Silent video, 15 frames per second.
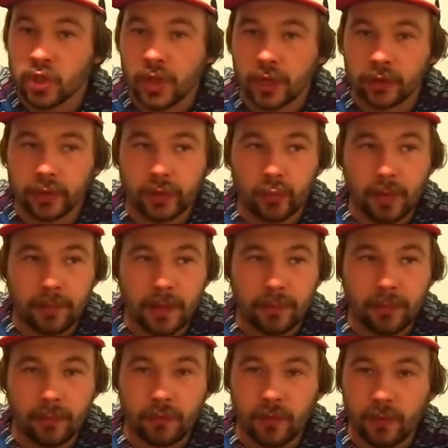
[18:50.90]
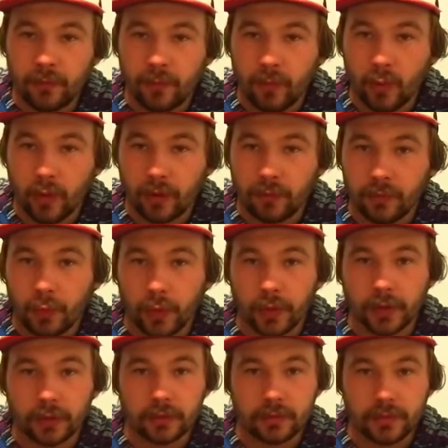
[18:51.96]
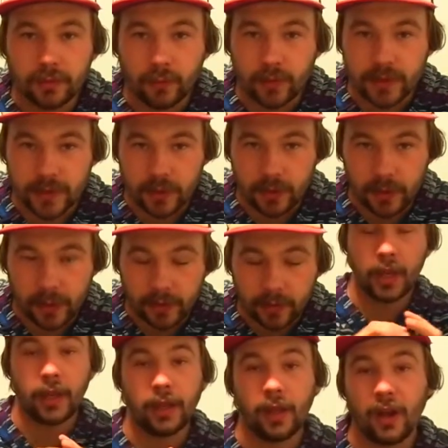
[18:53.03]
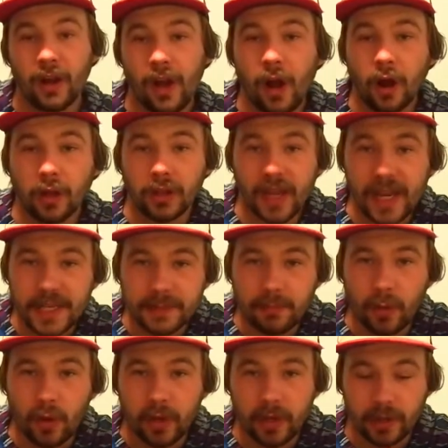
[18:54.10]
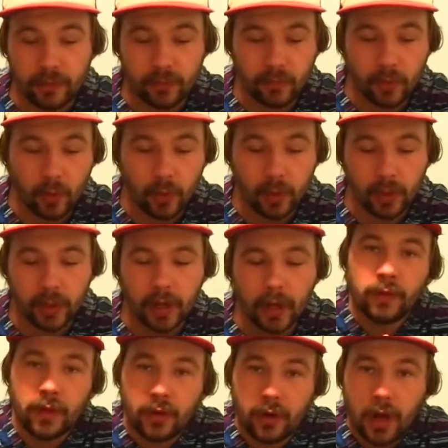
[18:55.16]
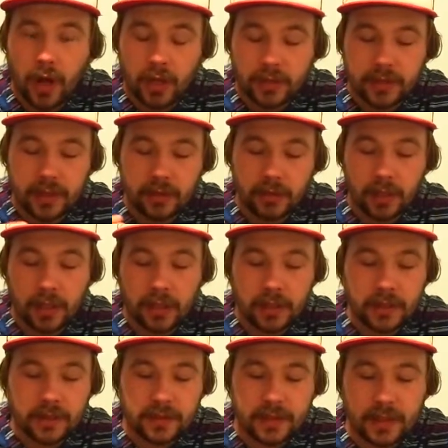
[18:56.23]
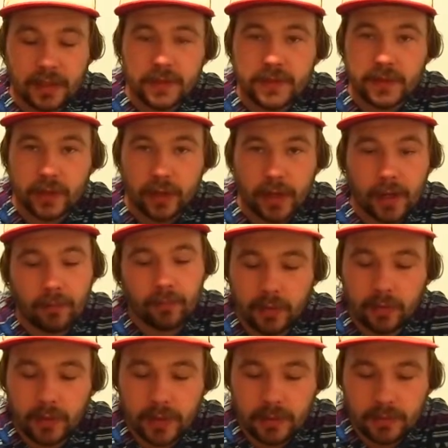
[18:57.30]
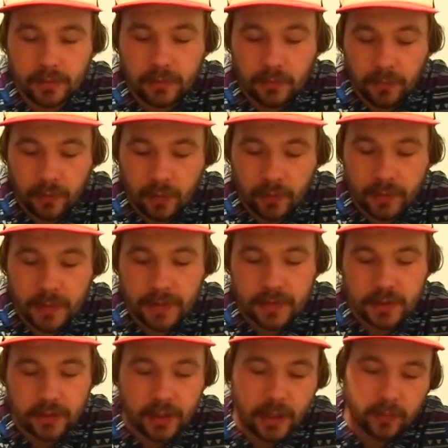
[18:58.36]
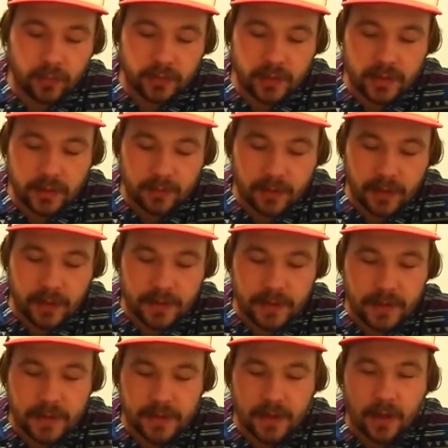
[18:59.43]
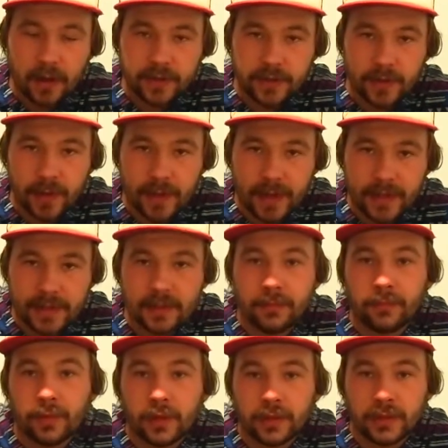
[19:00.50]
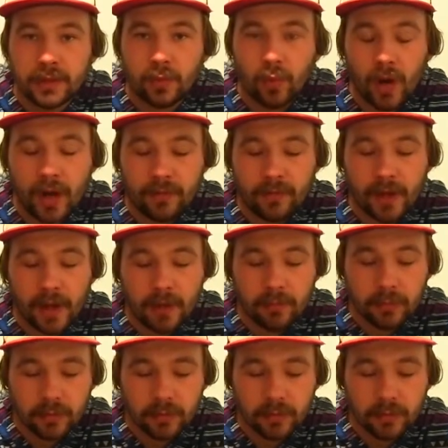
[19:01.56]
generally what people film for scootering. Okay, and our last point for video content is Instagram. You can film Instagram with this because this also has built-in Wi-Fi and